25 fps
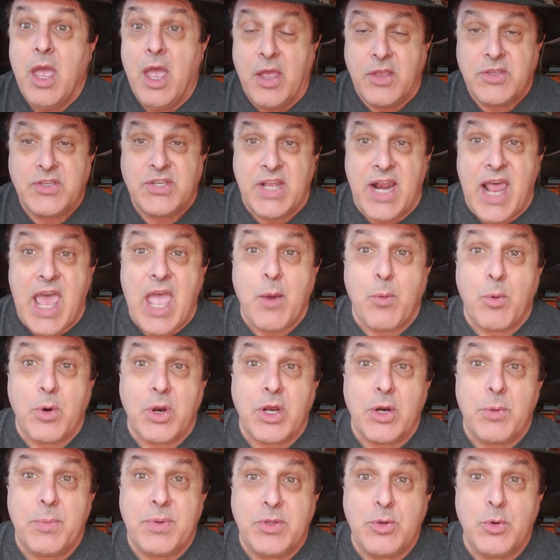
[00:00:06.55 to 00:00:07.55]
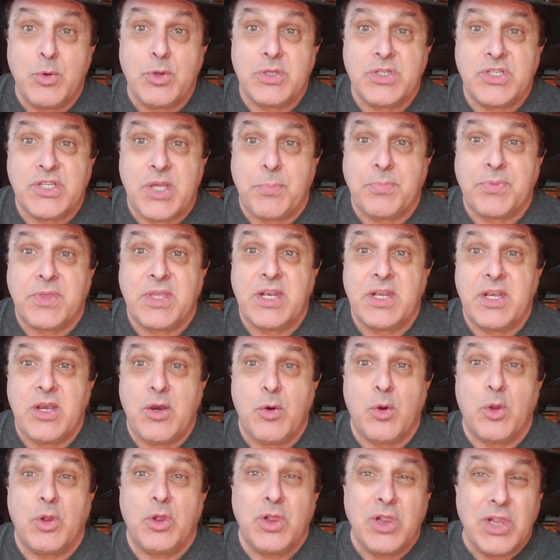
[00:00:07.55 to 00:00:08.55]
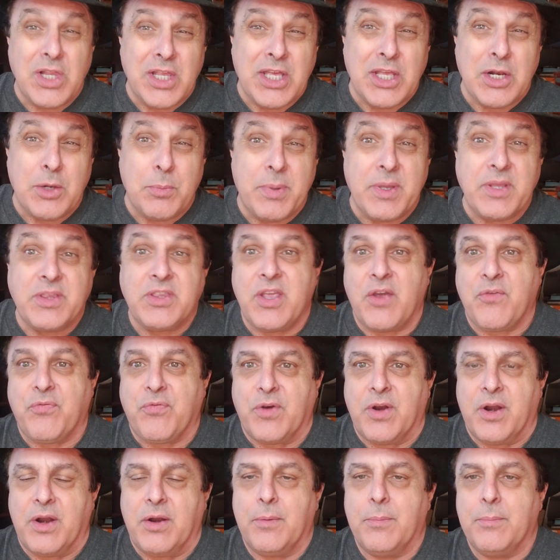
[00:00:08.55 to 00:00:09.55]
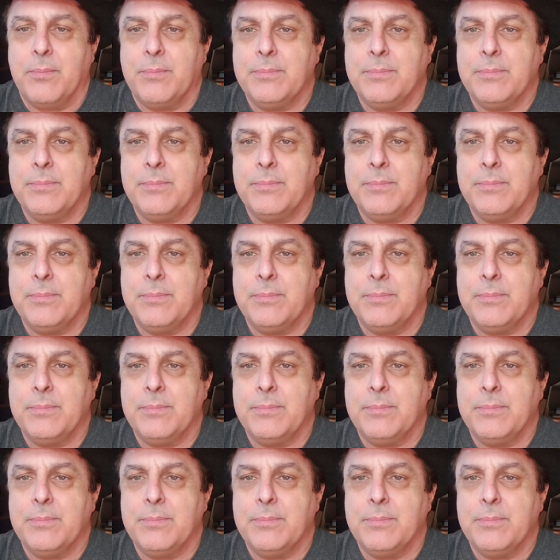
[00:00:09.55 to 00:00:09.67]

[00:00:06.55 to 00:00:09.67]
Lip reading: And today we're going to be doing something here a little bit different.